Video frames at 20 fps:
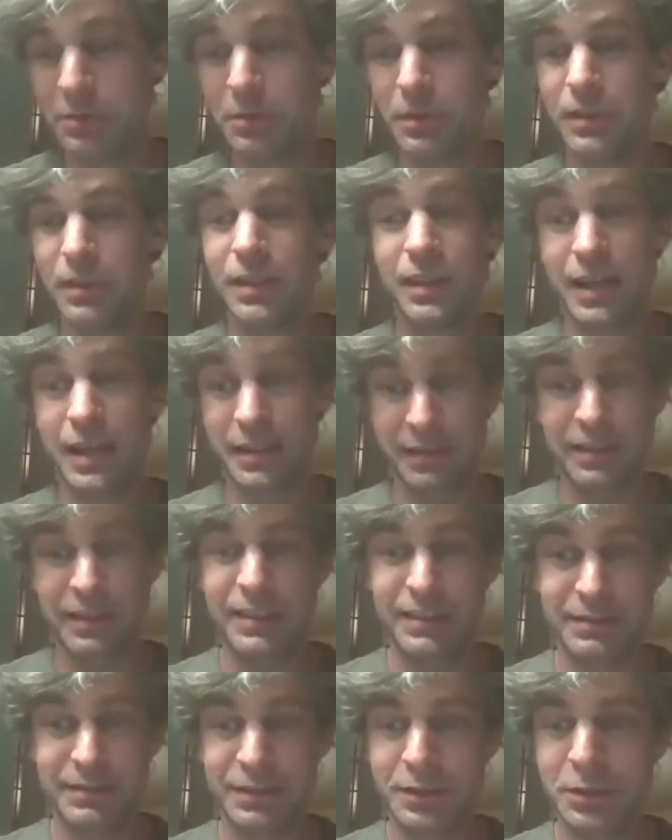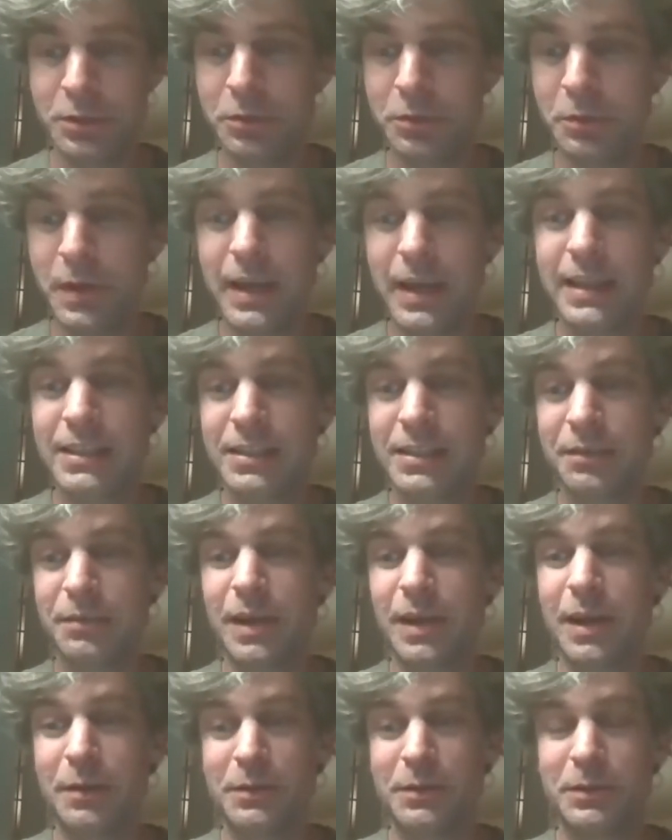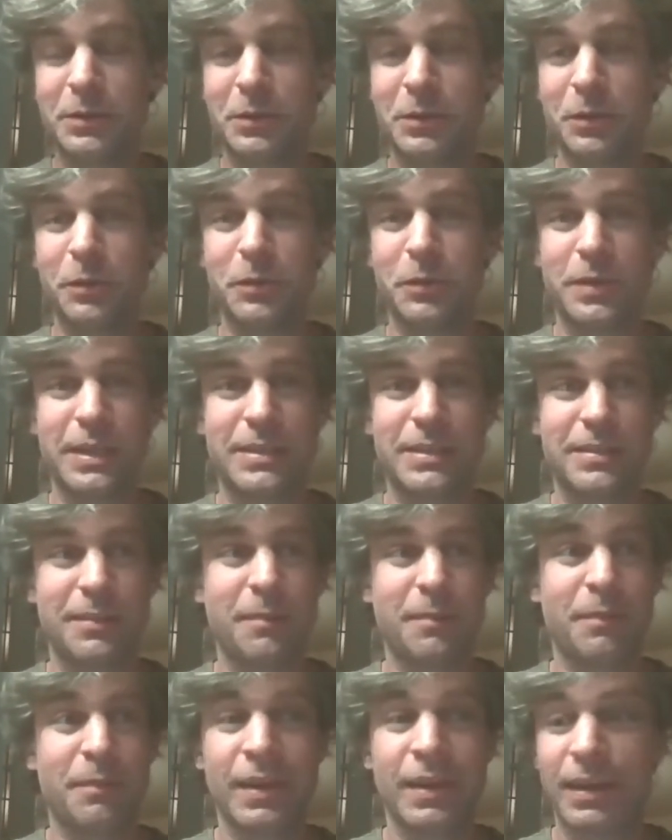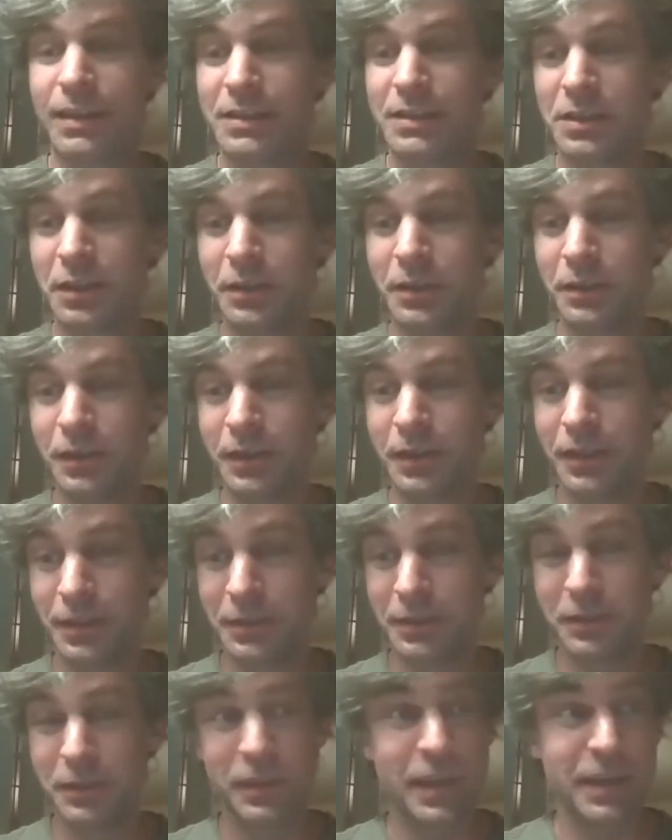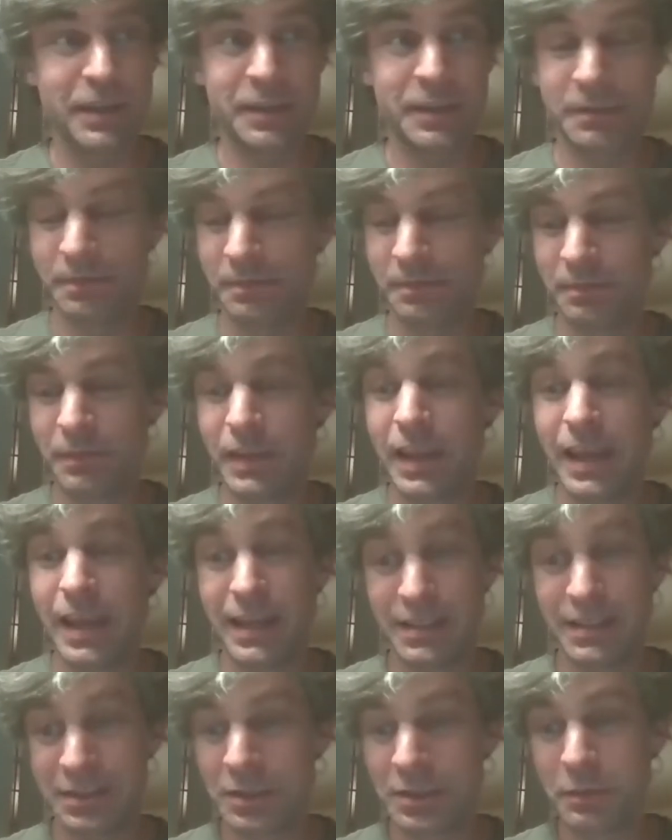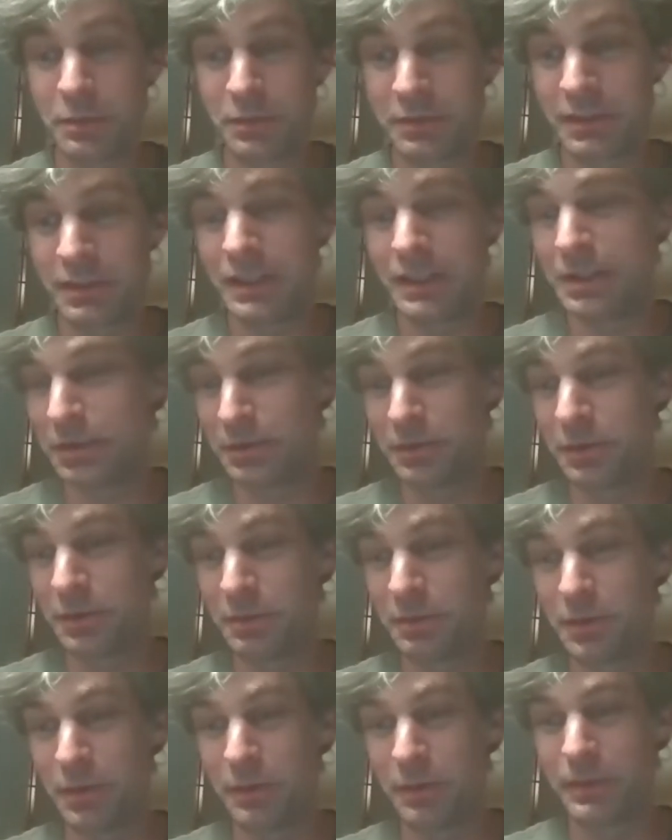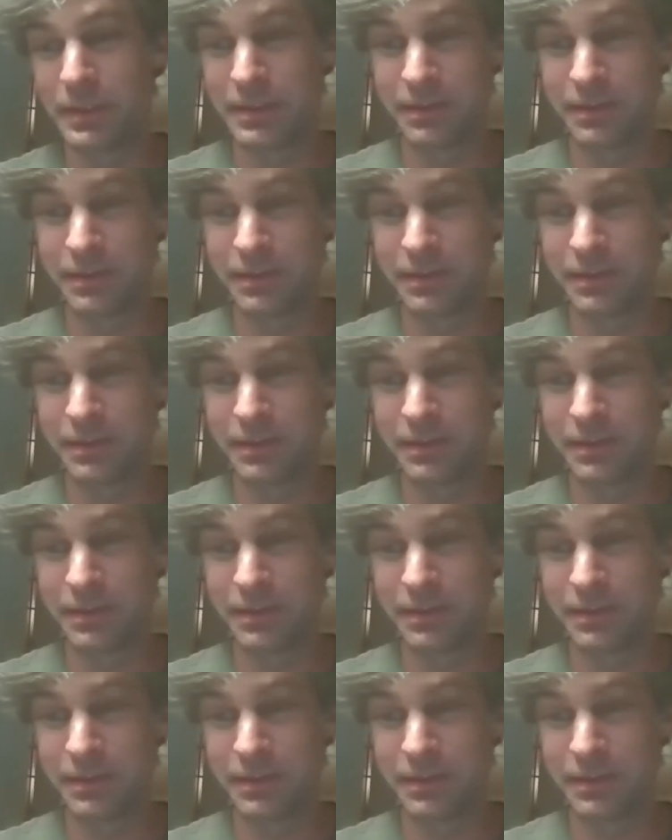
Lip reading: I think, even 2 ways of how to solve it. So good luck, and stop the video for a moment.